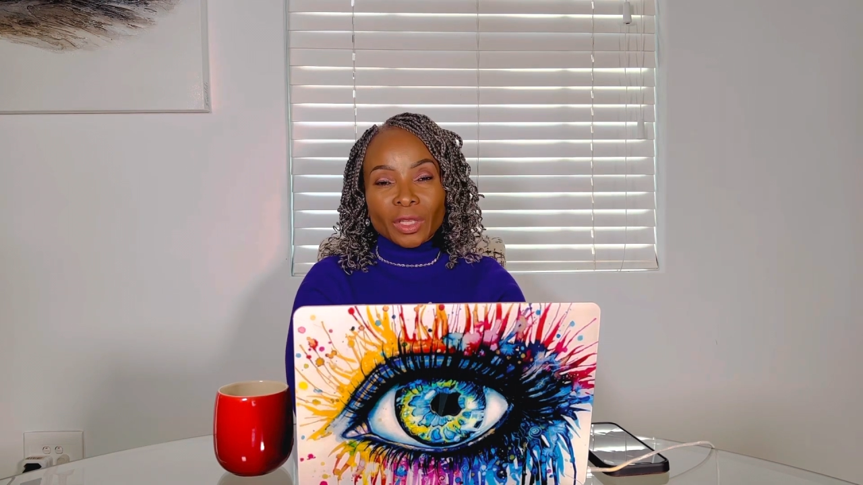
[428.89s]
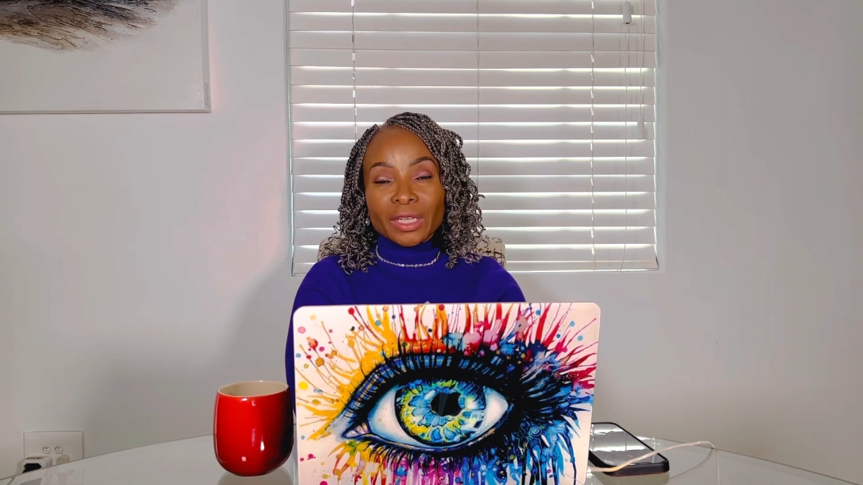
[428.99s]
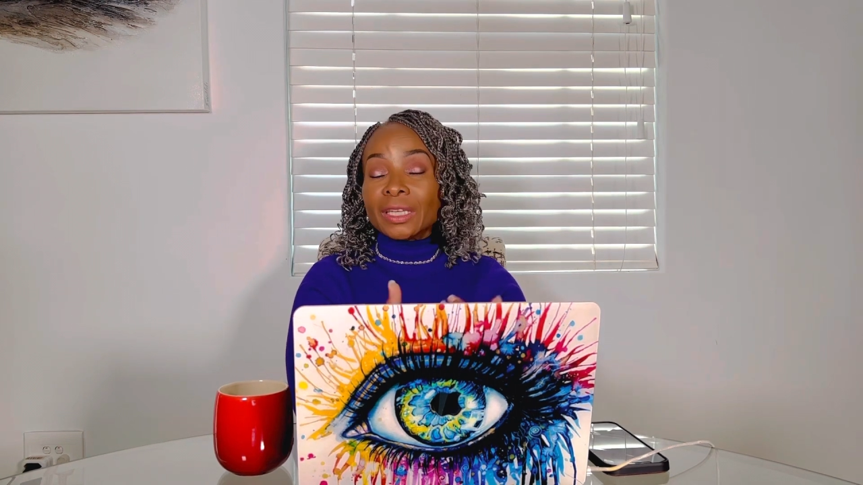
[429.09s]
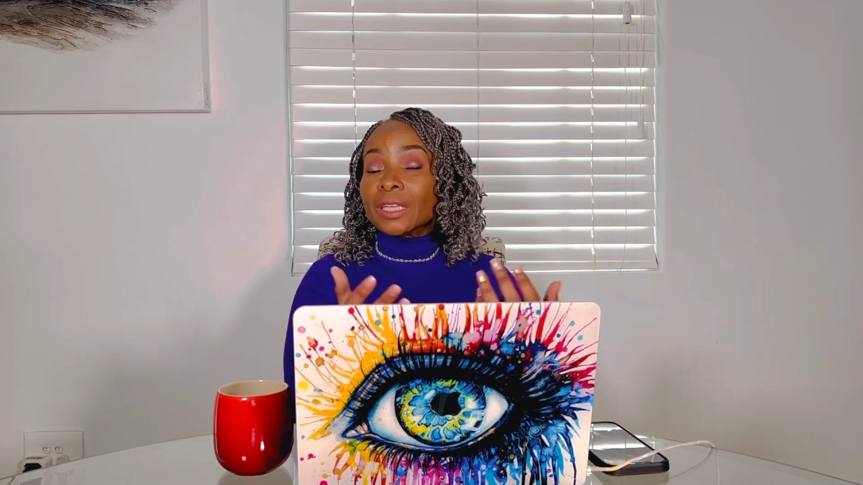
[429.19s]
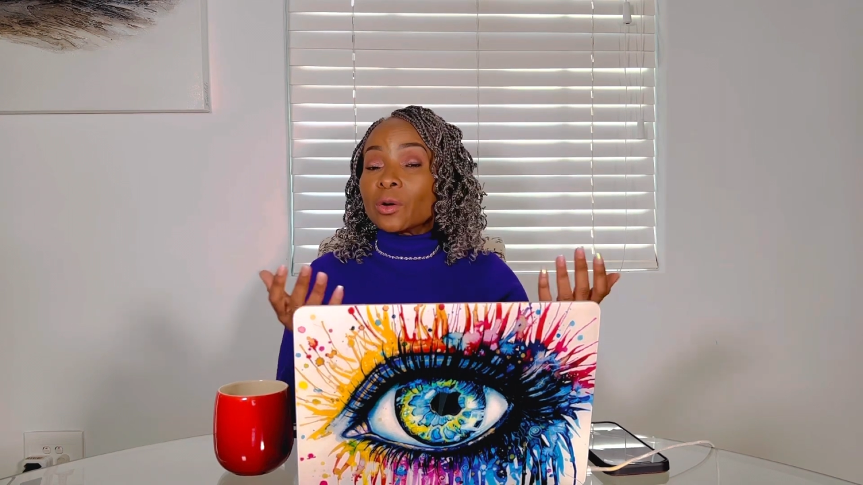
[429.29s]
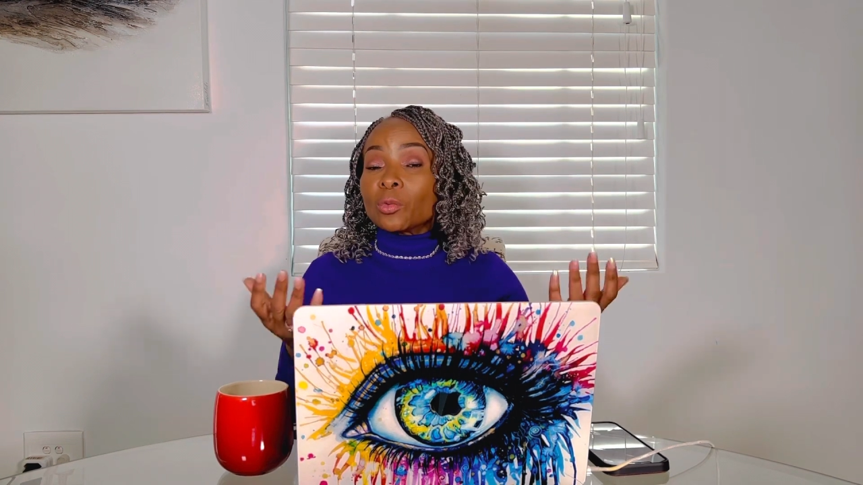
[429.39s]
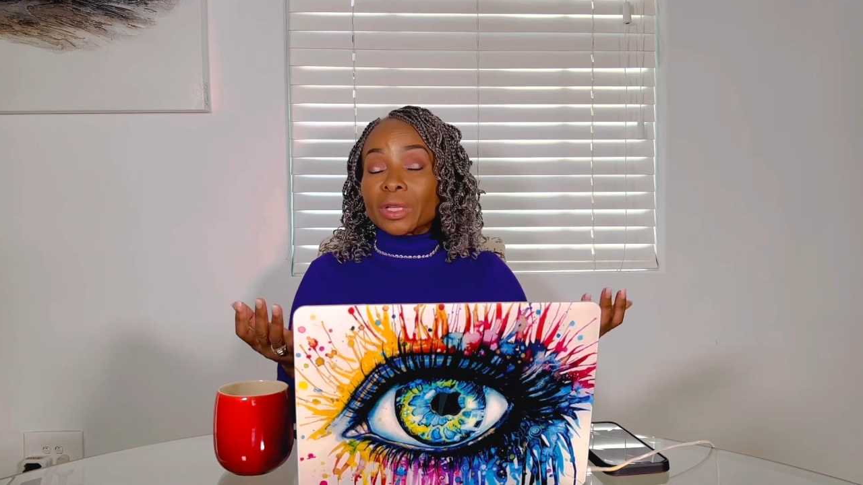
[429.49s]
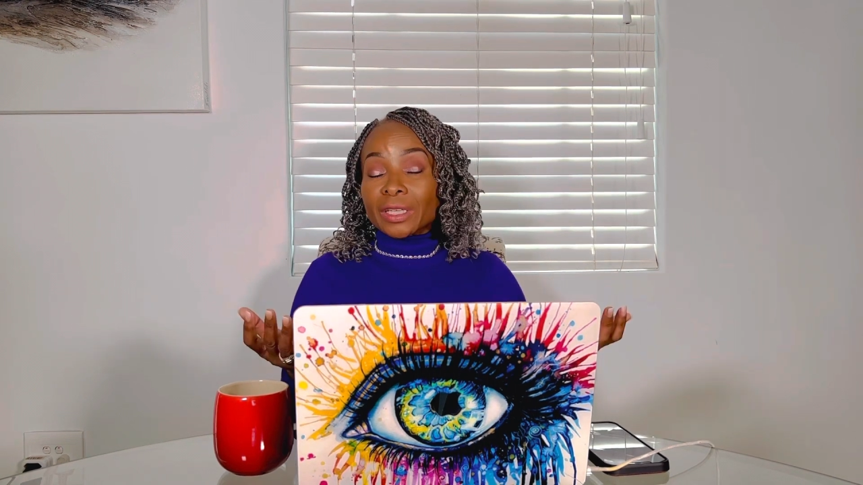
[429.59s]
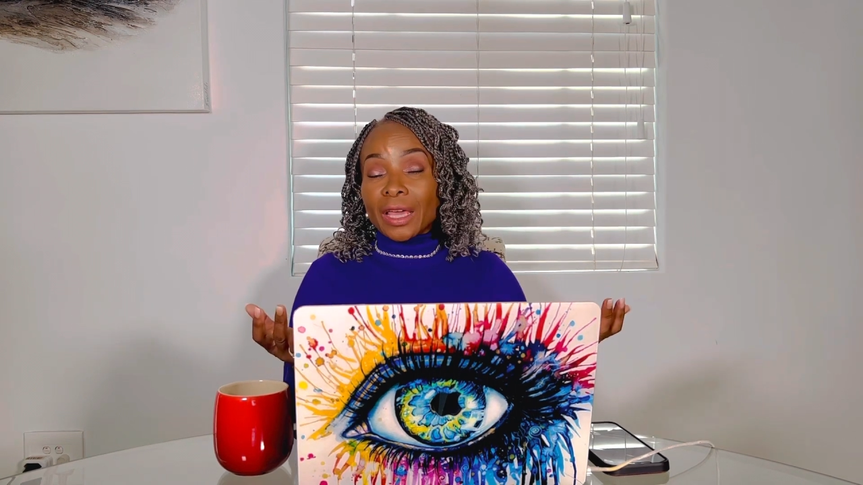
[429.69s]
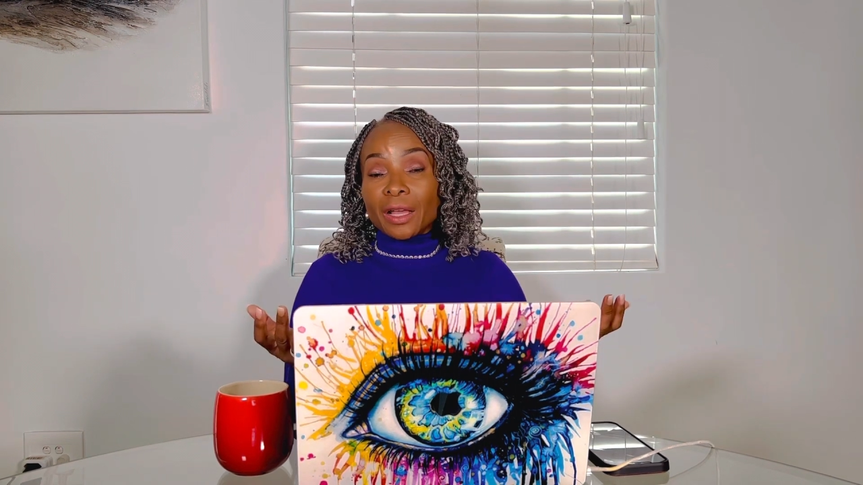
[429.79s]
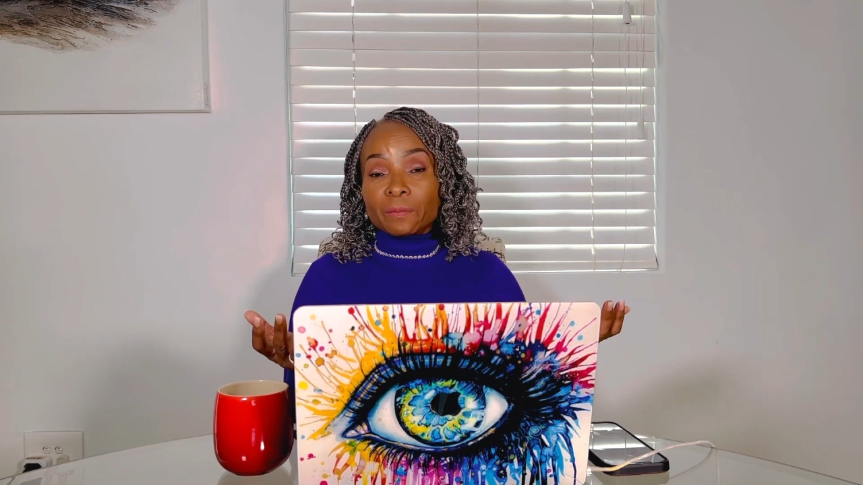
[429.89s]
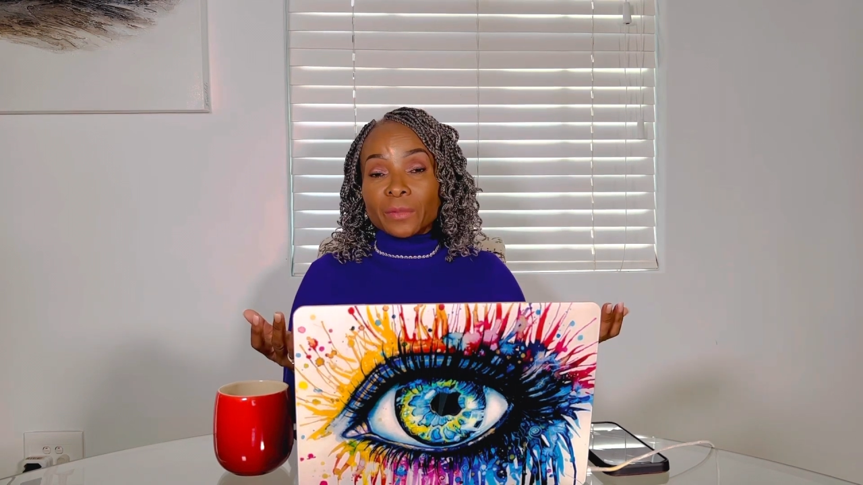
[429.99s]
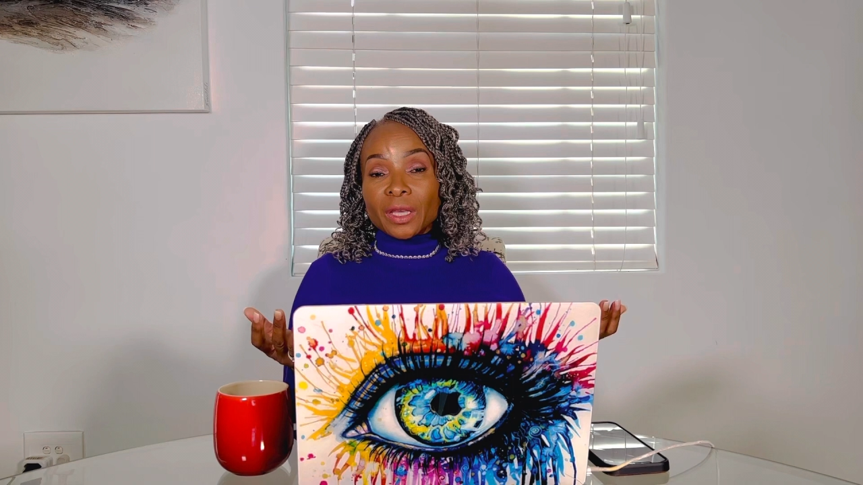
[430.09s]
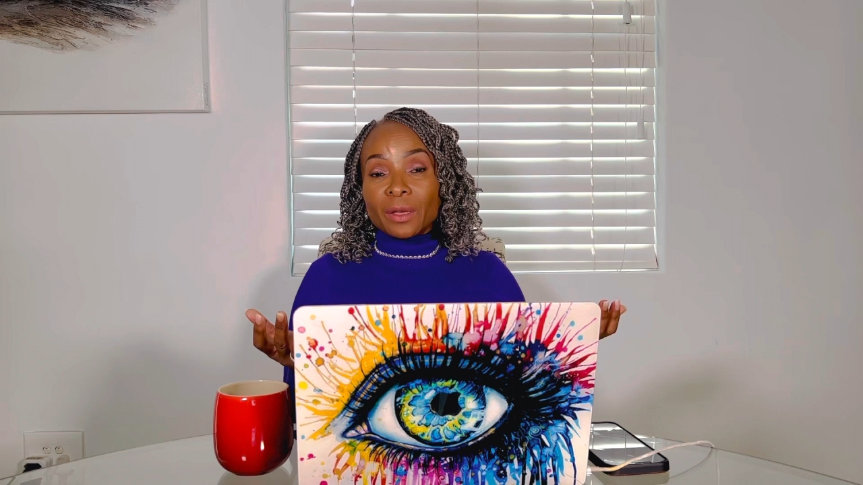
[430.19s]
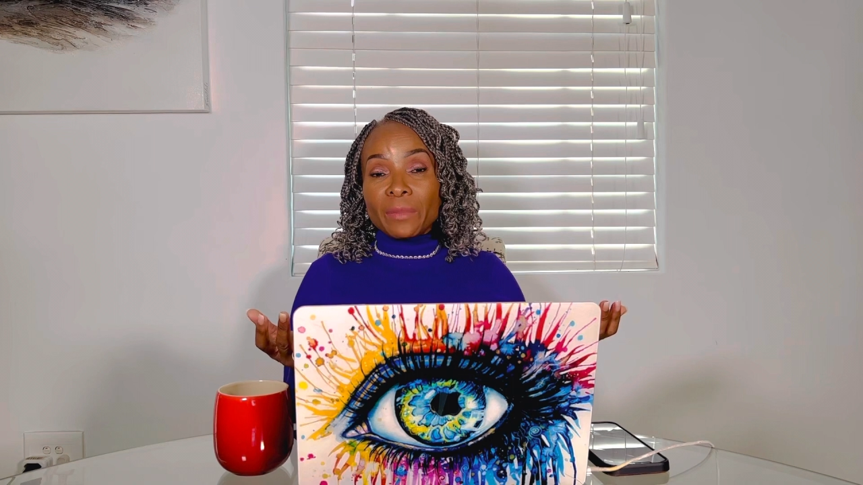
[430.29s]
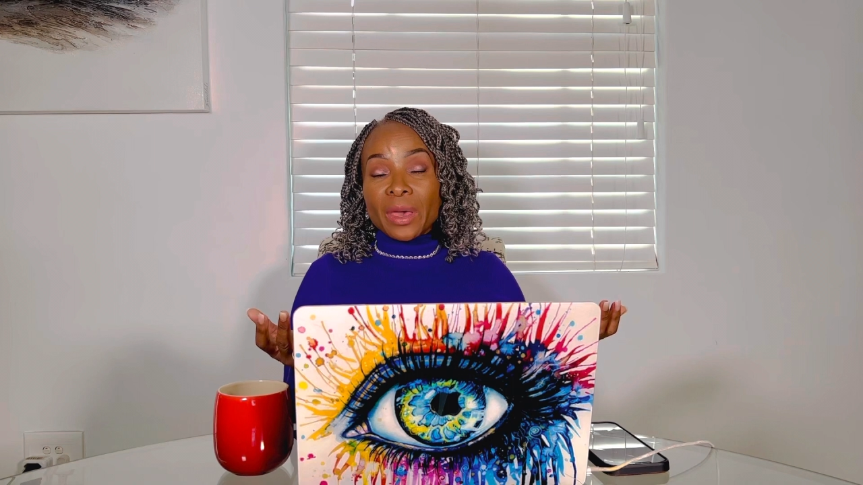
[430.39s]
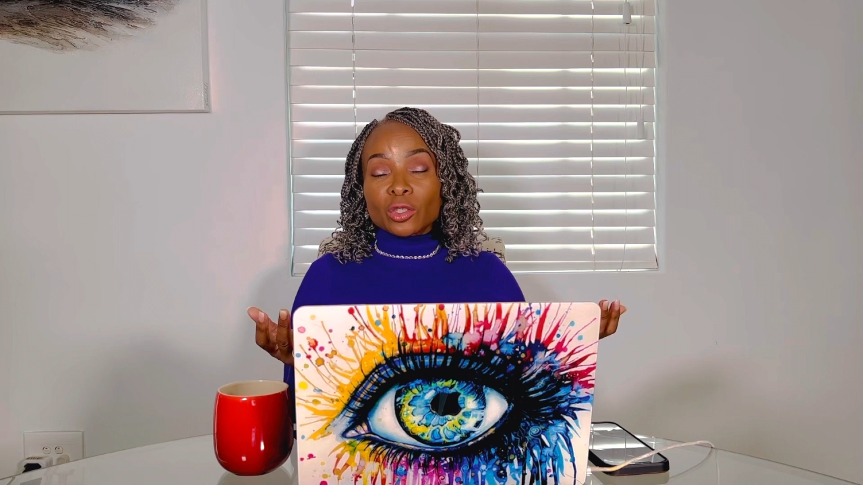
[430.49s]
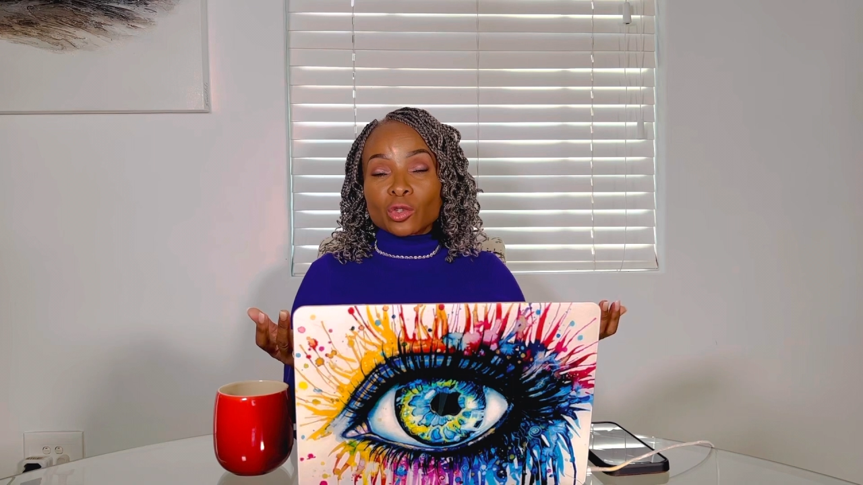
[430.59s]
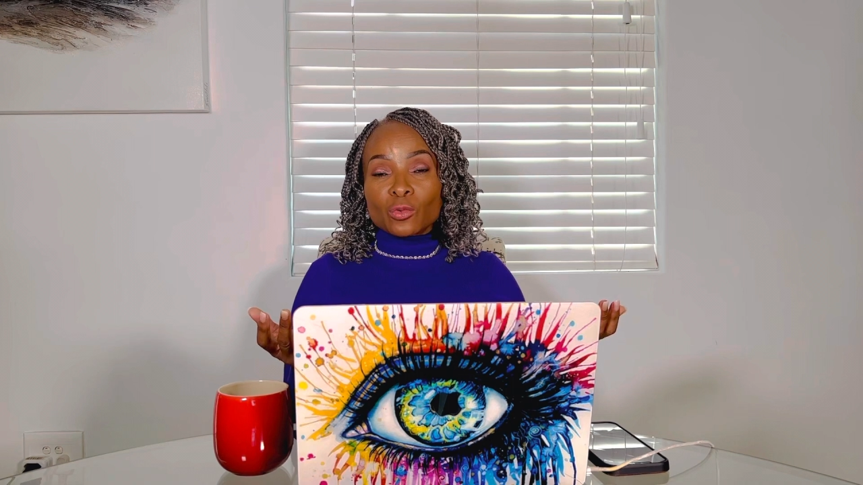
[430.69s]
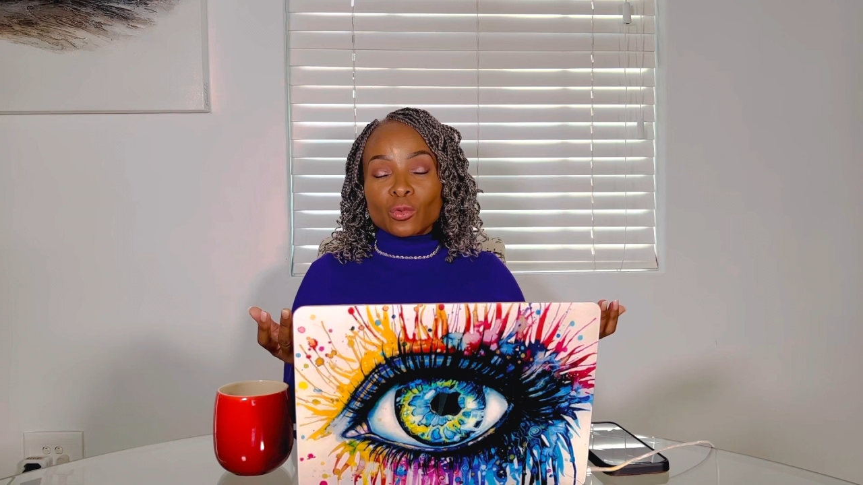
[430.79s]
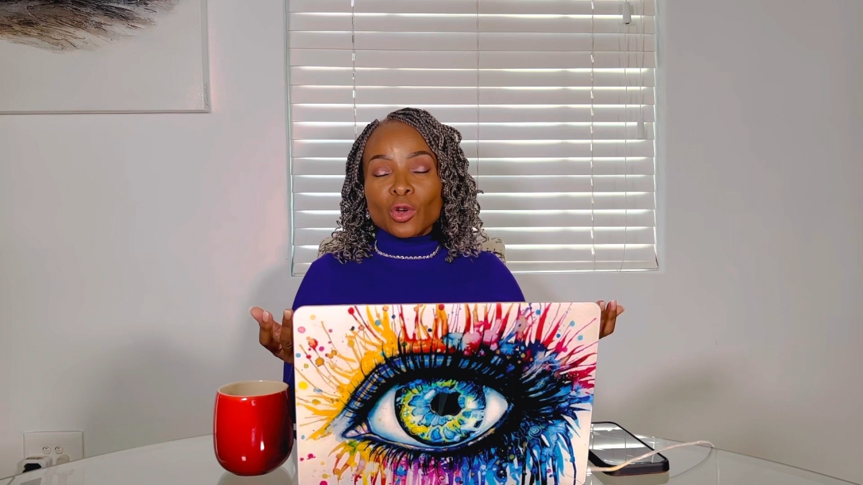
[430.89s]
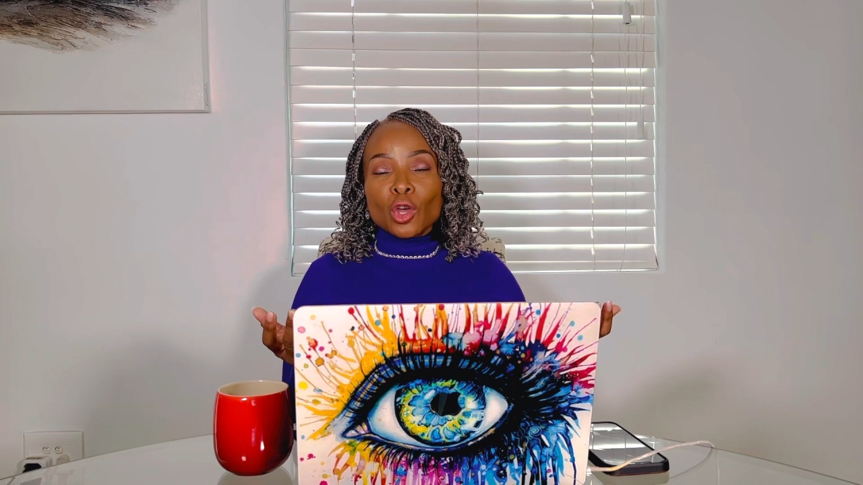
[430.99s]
Neither will it help the mentor.